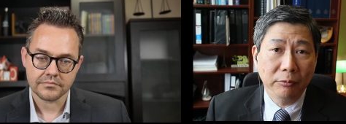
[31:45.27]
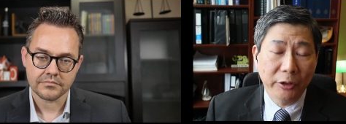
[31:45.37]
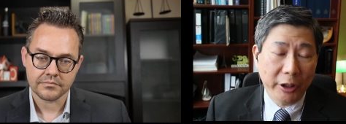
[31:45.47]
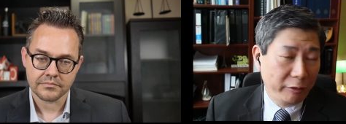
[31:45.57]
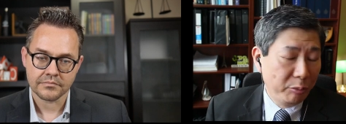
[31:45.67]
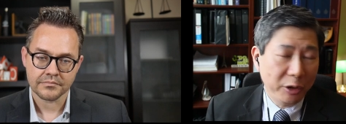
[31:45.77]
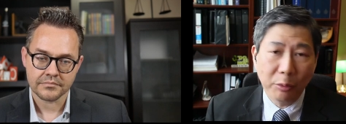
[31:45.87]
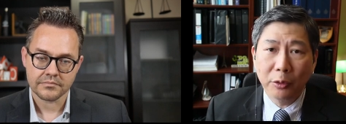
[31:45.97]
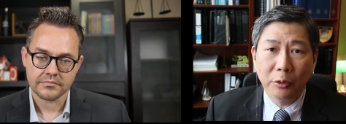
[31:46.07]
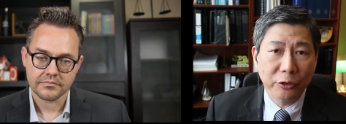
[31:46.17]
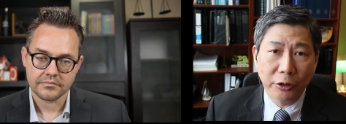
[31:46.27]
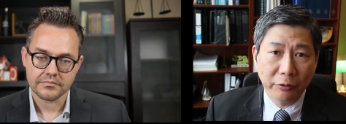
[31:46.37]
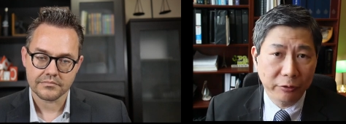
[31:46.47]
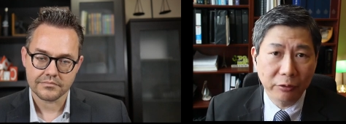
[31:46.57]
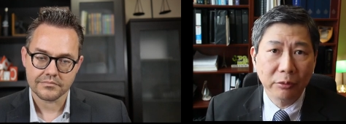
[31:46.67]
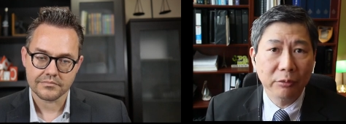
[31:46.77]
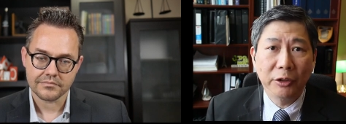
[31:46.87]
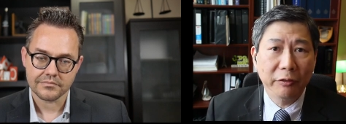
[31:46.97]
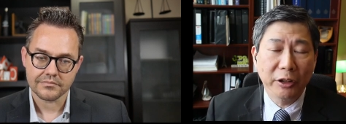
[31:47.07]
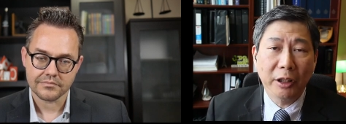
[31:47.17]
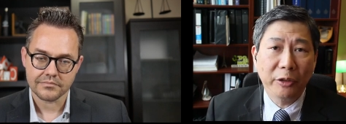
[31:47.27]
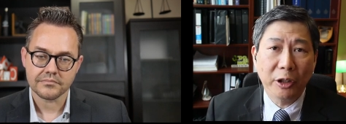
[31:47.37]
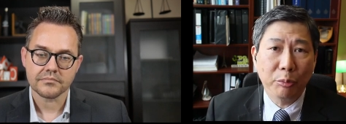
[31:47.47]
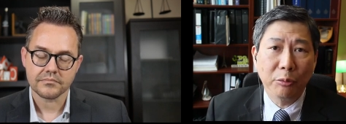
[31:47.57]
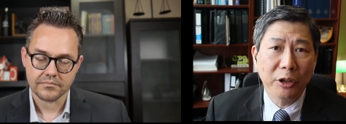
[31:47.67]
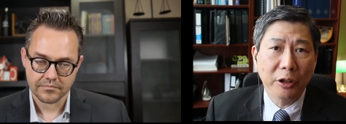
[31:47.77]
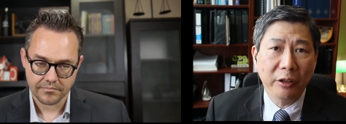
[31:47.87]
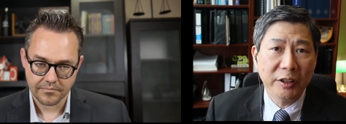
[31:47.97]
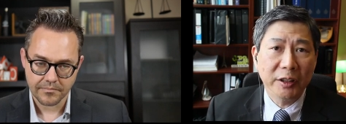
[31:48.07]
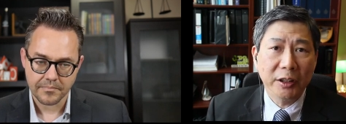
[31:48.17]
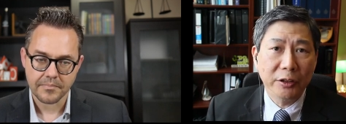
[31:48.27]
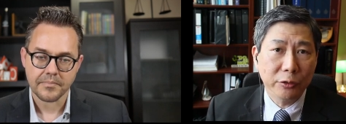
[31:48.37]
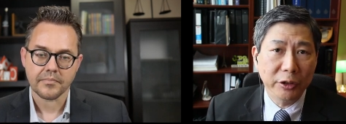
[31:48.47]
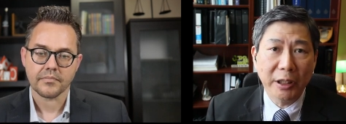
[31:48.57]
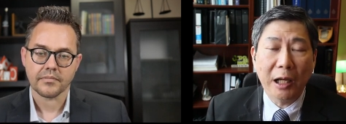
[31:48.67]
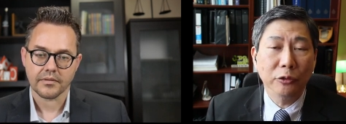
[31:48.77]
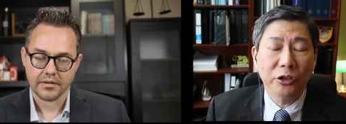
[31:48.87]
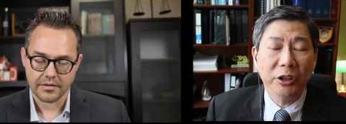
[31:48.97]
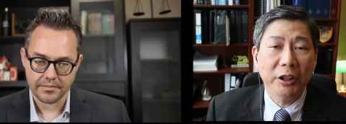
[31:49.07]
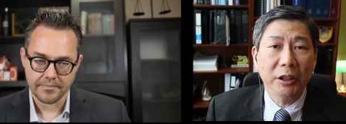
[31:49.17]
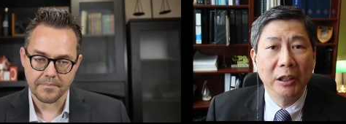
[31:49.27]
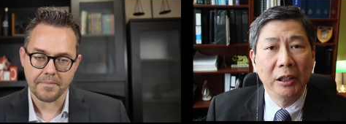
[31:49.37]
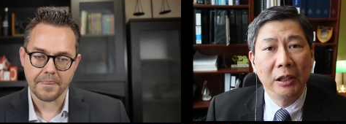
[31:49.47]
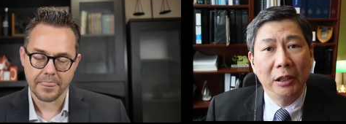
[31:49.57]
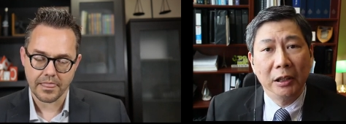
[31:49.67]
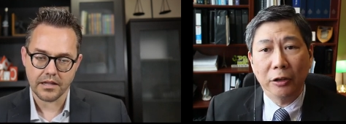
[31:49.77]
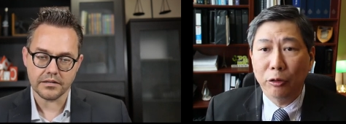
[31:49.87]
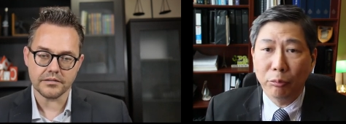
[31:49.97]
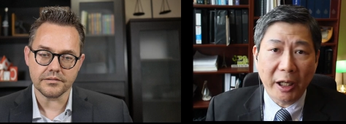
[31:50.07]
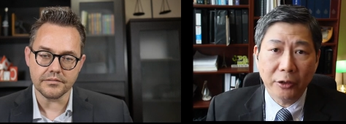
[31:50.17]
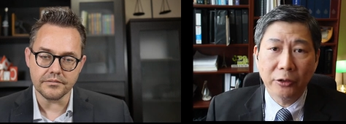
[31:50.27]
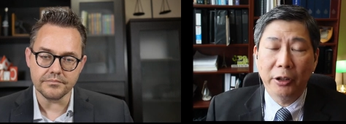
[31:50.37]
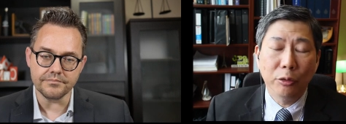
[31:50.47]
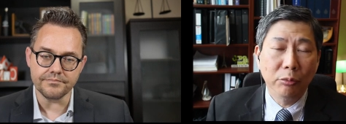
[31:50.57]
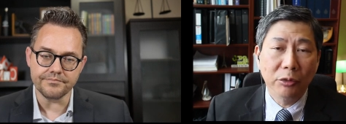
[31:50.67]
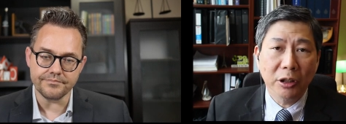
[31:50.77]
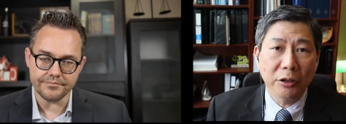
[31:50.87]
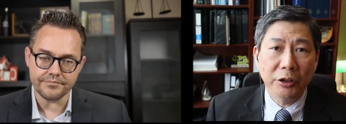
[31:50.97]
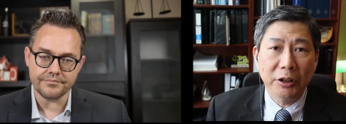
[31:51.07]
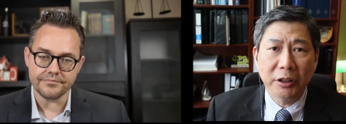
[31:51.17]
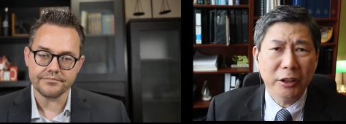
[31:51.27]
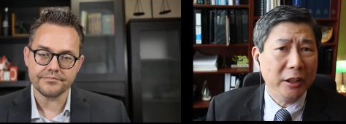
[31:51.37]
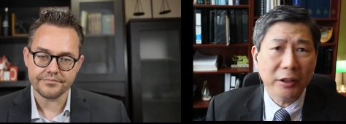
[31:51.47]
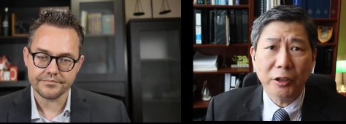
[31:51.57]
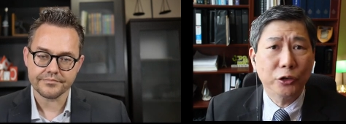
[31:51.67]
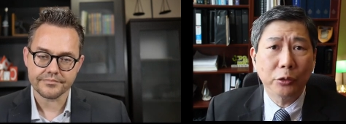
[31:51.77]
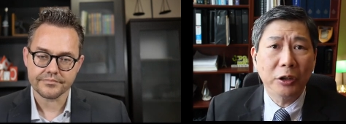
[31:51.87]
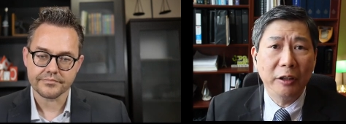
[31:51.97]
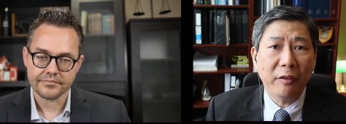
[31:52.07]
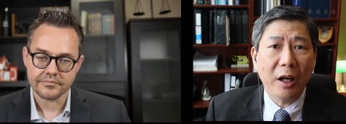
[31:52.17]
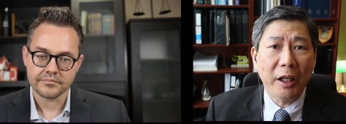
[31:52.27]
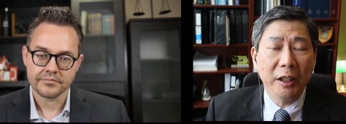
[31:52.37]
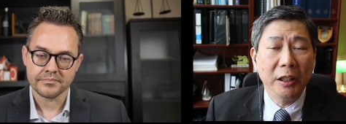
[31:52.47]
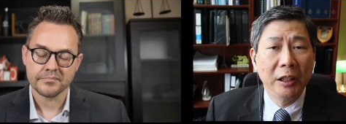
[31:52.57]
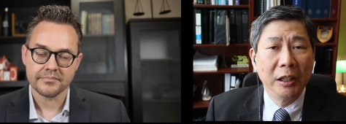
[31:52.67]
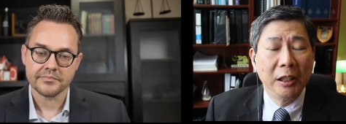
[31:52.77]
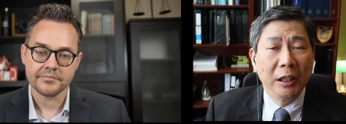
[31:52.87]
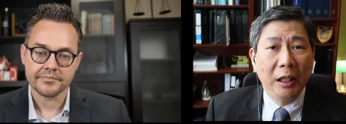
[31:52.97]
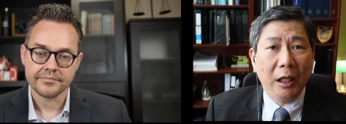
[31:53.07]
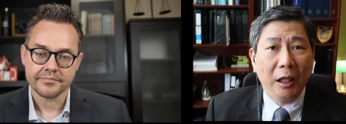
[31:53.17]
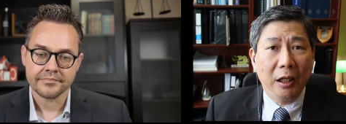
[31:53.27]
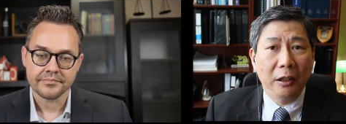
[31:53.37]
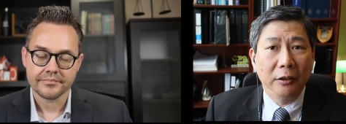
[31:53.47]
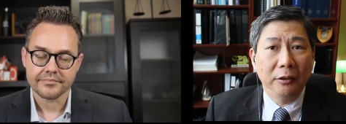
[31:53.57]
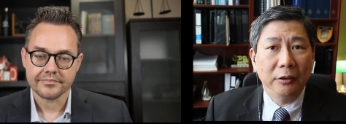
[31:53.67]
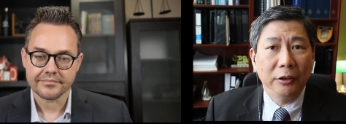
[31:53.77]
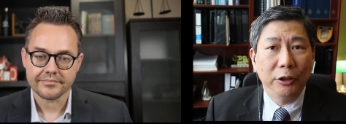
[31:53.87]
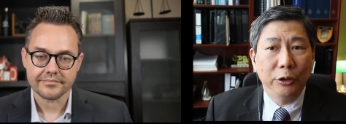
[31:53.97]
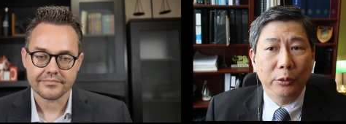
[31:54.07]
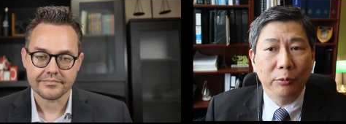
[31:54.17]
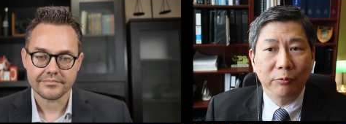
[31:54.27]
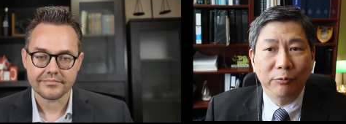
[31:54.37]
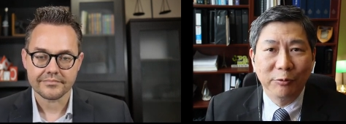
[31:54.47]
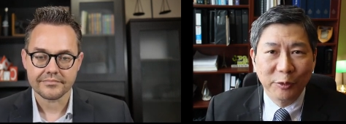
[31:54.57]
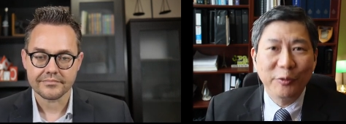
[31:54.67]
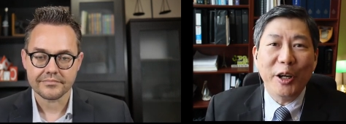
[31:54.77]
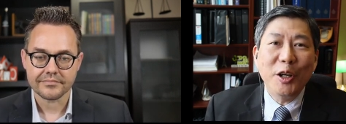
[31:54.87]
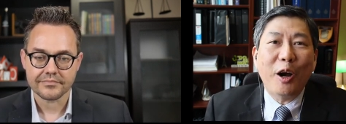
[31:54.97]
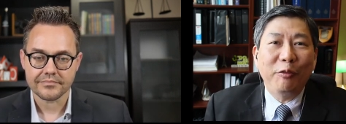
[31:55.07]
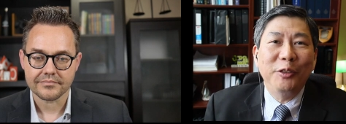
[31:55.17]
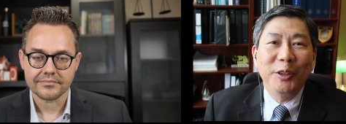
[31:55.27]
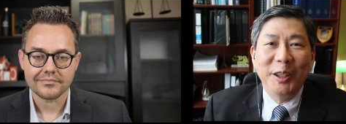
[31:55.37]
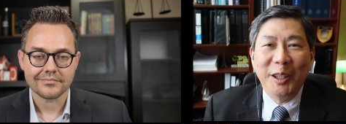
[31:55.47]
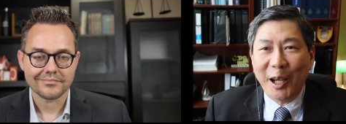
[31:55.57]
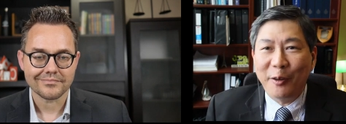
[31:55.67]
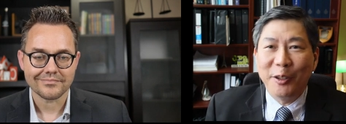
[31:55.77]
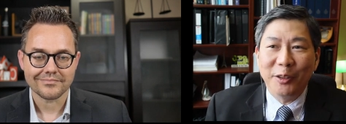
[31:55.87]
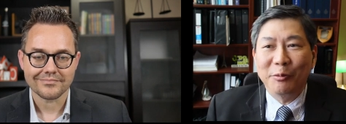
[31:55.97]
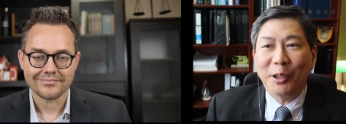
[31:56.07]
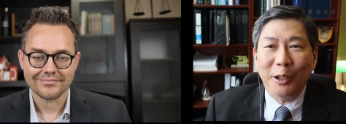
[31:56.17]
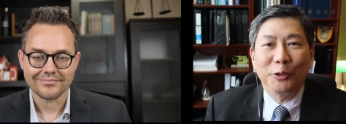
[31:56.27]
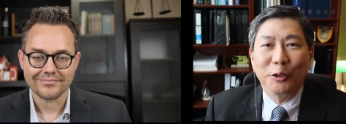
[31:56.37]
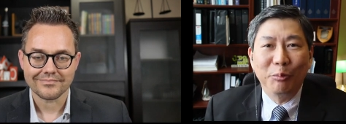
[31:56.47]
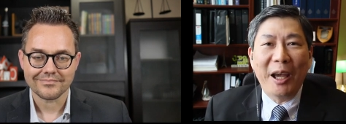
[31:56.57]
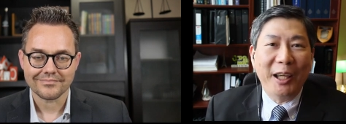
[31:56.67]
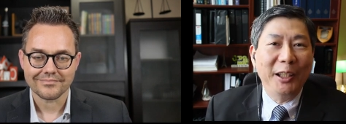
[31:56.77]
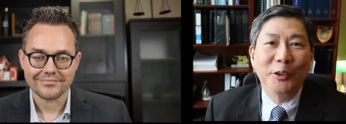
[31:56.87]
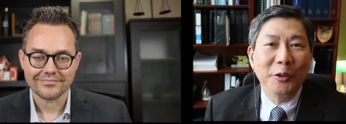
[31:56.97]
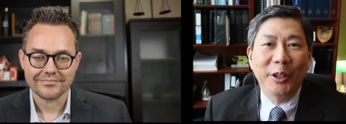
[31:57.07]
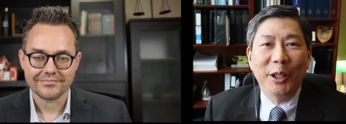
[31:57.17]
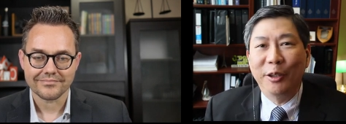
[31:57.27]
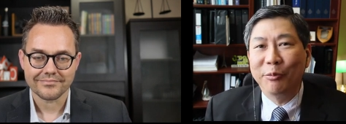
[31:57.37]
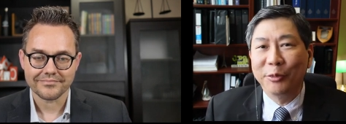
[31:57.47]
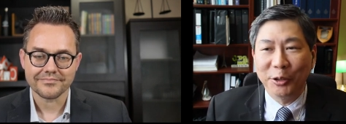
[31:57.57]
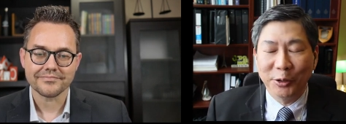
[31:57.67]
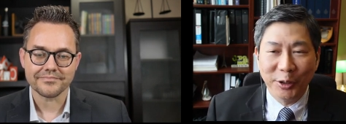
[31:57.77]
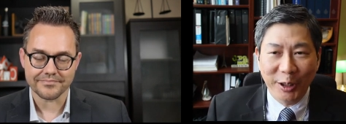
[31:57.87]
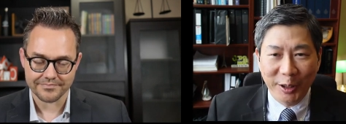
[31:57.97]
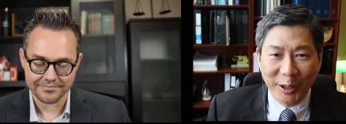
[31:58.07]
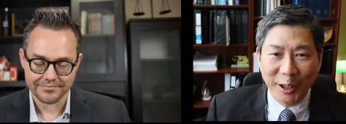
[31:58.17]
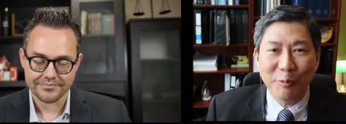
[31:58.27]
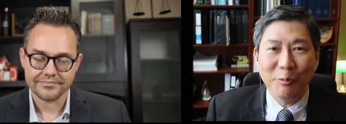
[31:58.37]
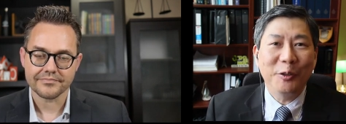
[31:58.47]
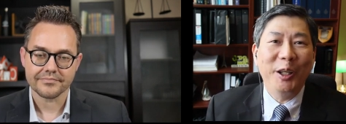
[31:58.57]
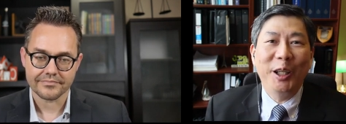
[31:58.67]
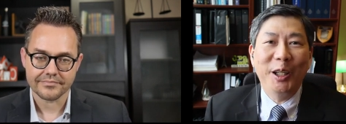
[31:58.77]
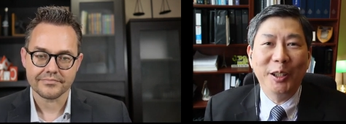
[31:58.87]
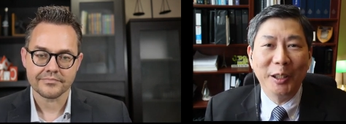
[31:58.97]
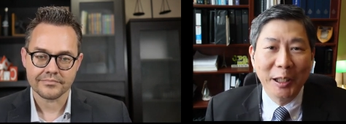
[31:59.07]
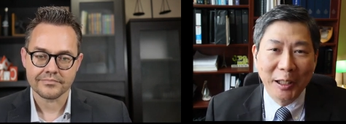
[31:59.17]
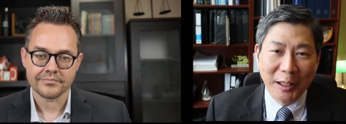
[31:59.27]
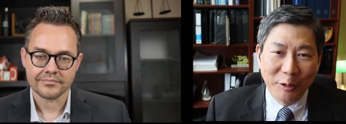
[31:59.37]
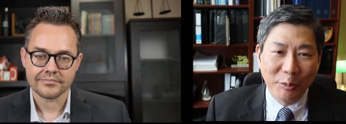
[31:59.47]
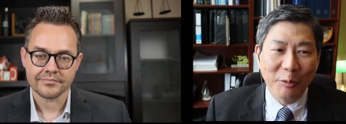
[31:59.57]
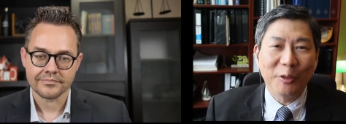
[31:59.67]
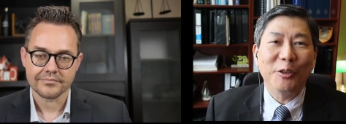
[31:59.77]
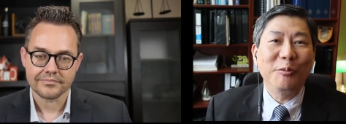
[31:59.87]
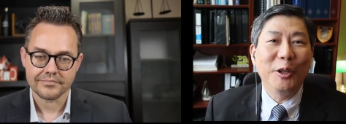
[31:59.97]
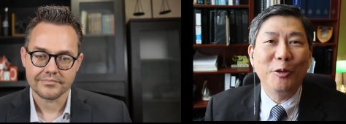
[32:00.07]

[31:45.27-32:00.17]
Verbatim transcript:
Speaker 1: there are people who've sort of given up their permanent residence, renounced it, gone back to their home countries. That's totally fine. You know, very often they carry some cultural baggage with them. You know, they immigrate, and people from their